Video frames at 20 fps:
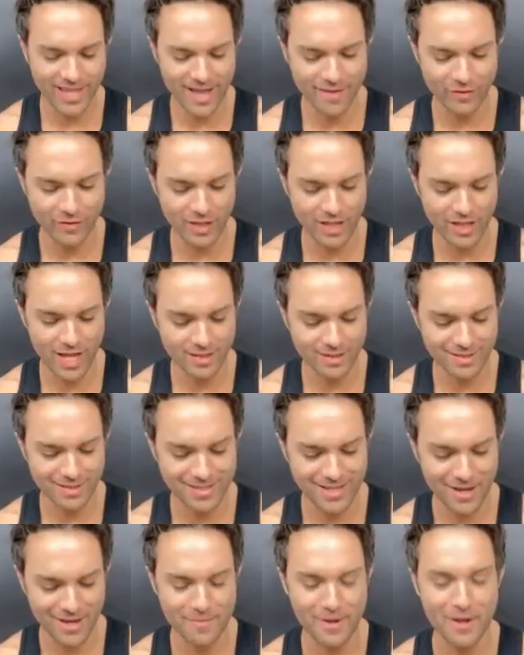I have a lot to
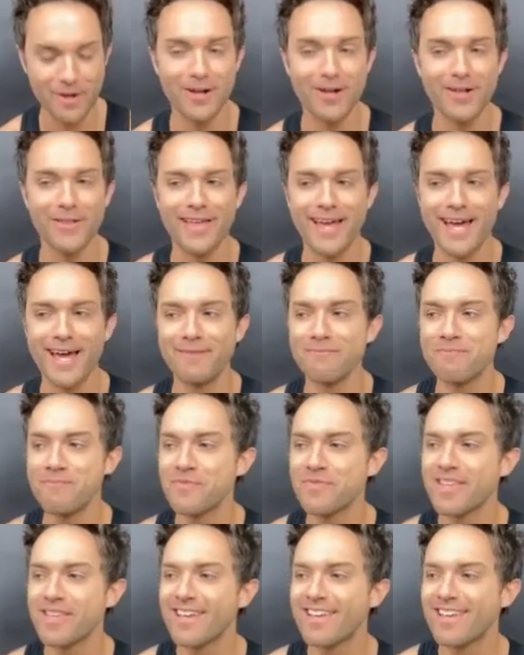say about all
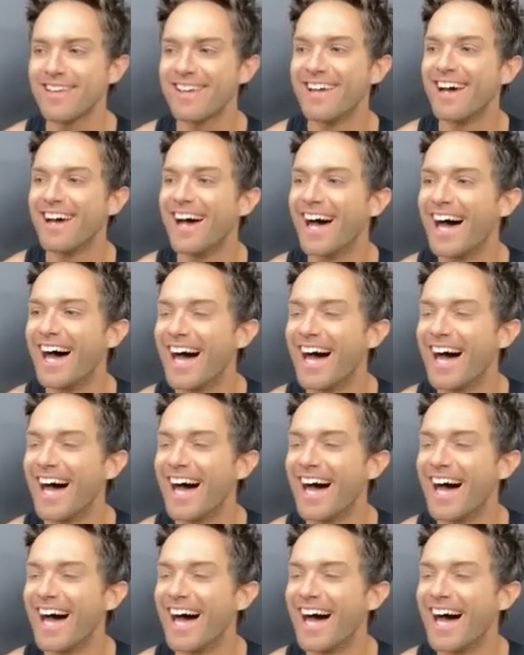that.